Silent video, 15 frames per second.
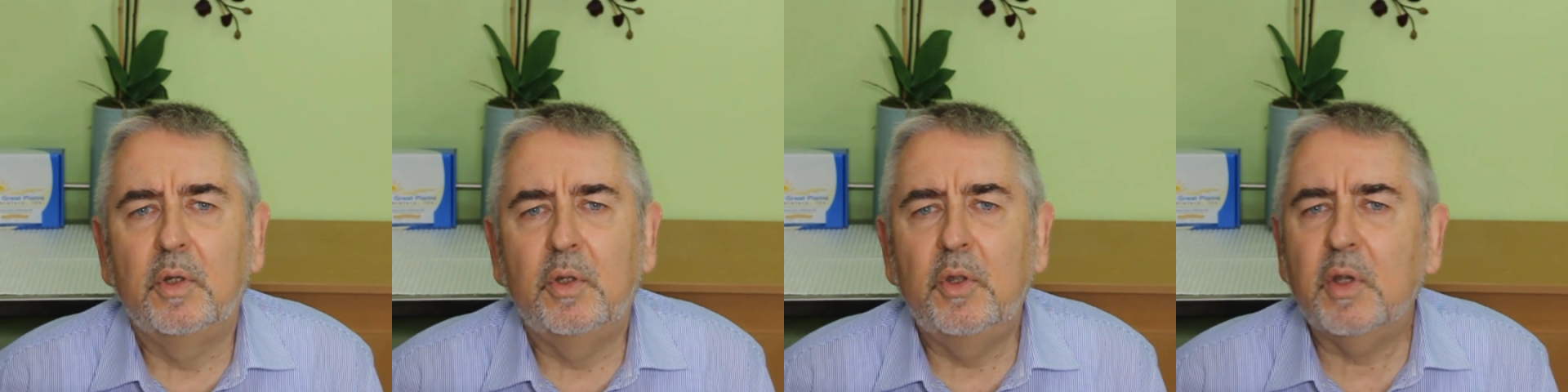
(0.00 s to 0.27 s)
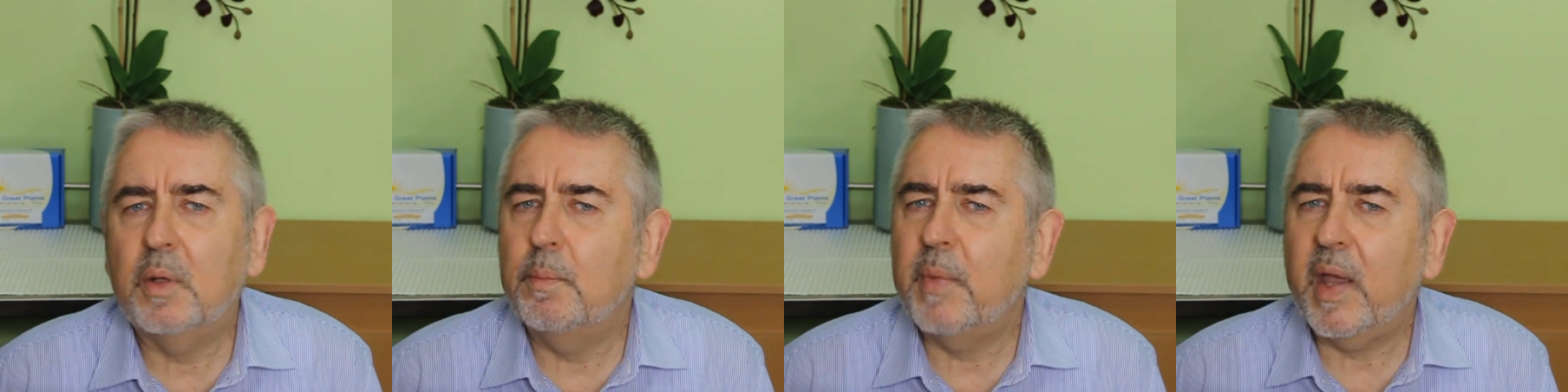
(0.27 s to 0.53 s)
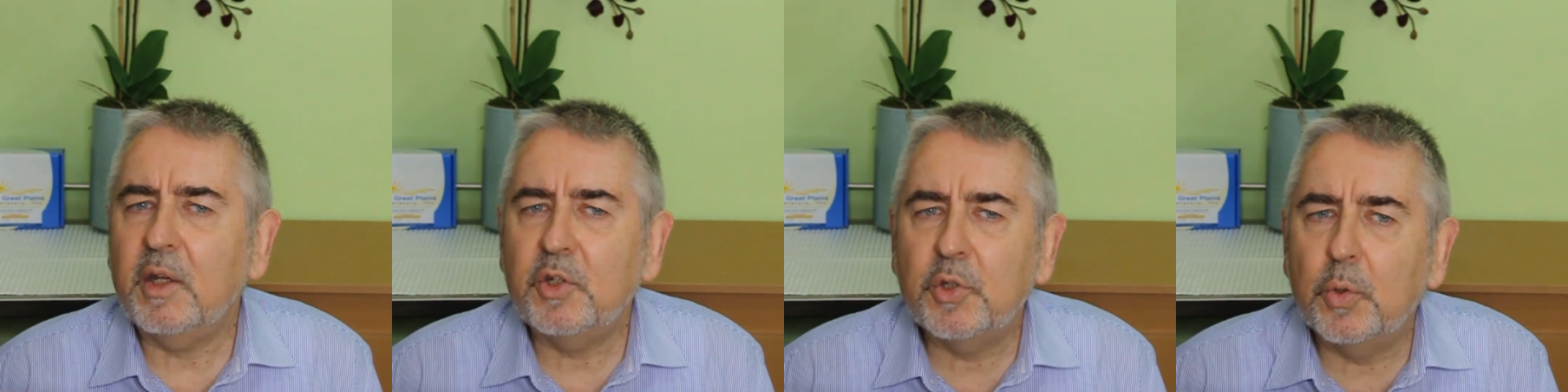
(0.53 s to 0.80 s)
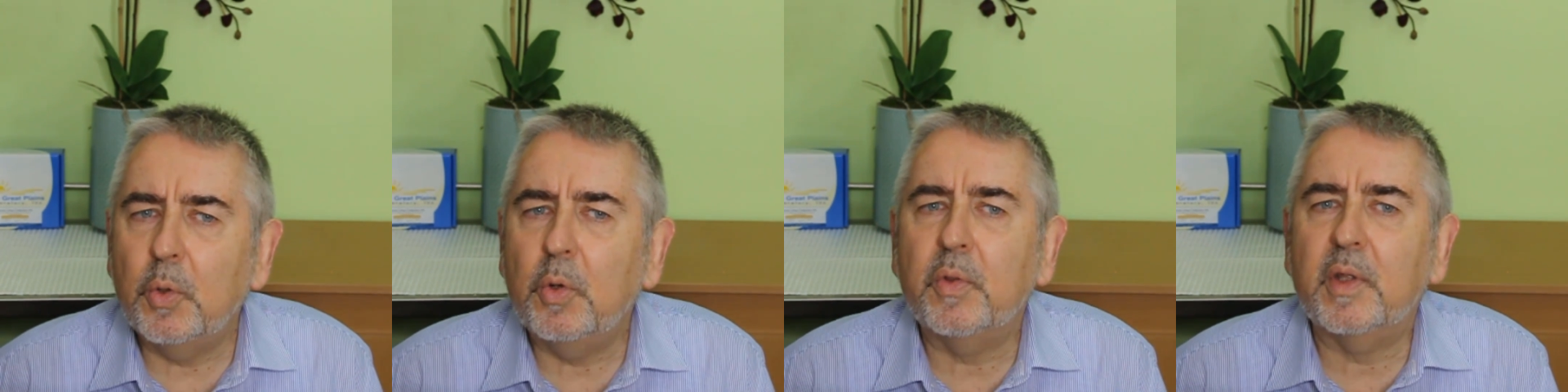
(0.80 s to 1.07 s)
You can make
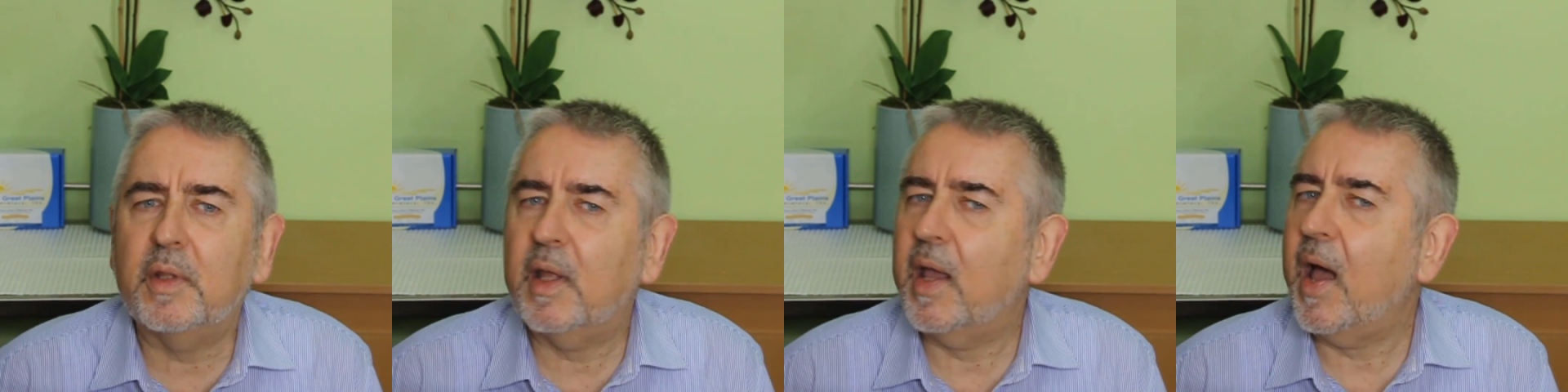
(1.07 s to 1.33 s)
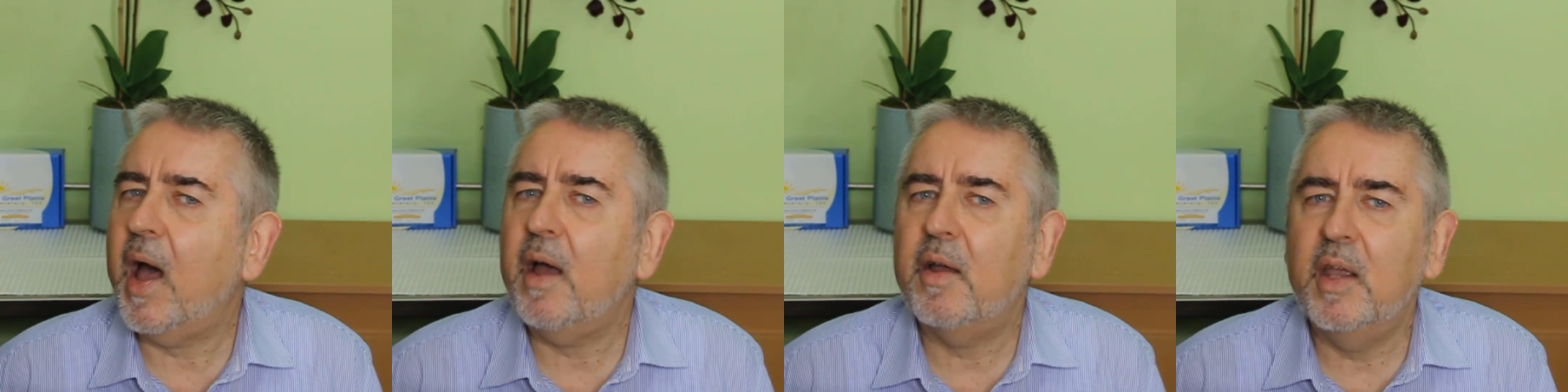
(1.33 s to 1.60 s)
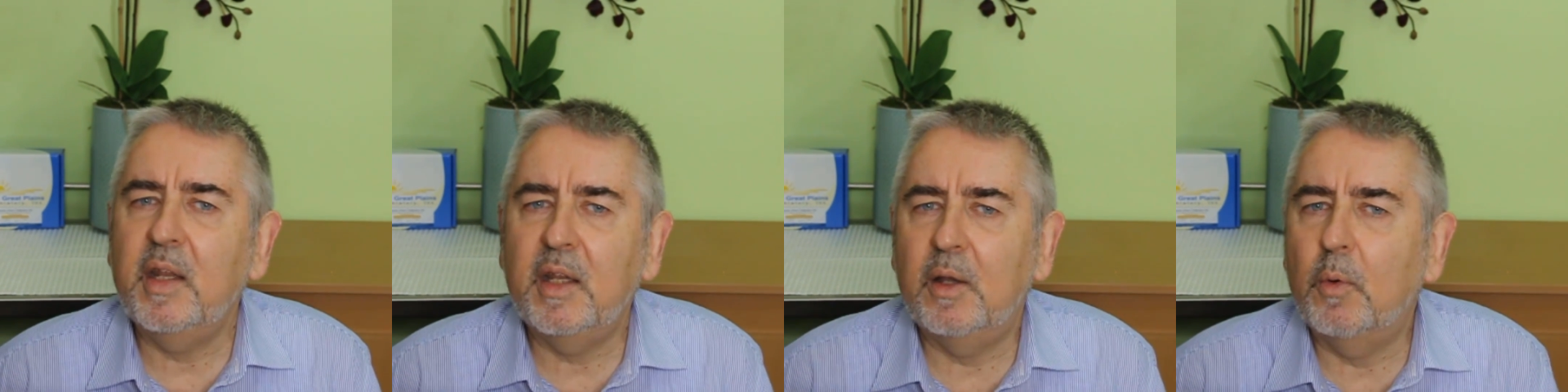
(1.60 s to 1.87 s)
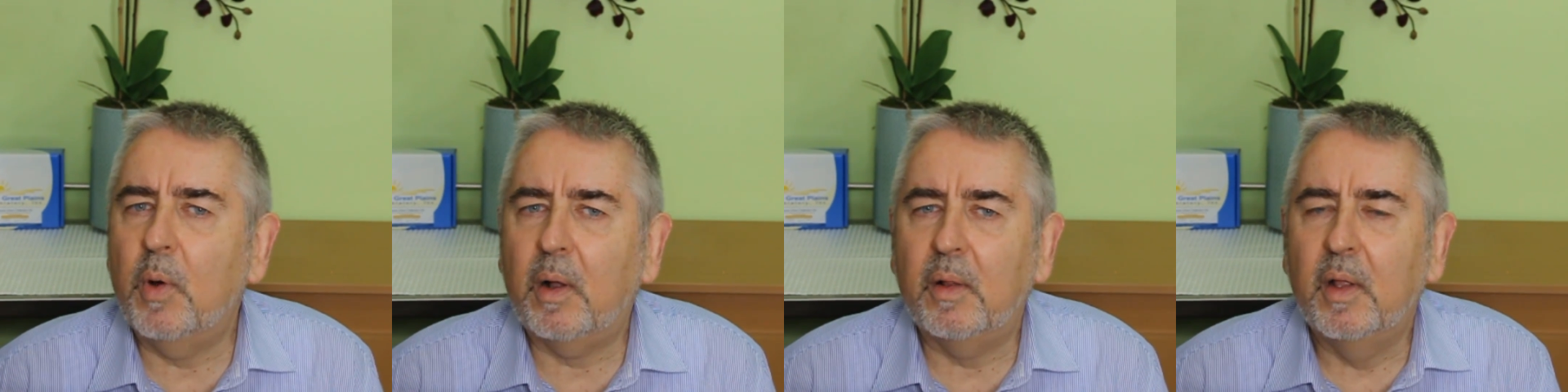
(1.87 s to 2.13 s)
sure that they are eating
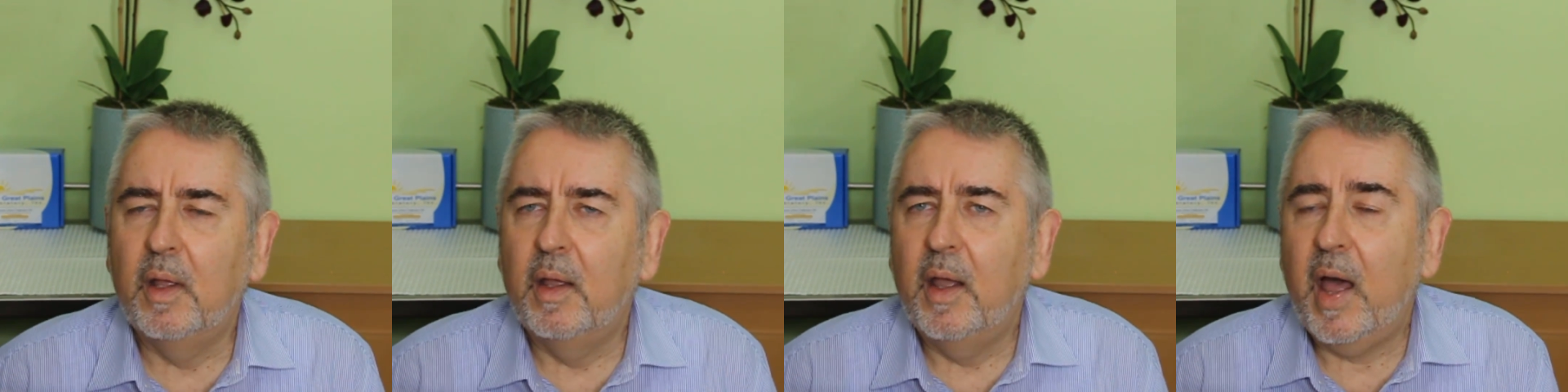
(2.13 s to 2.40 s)
well.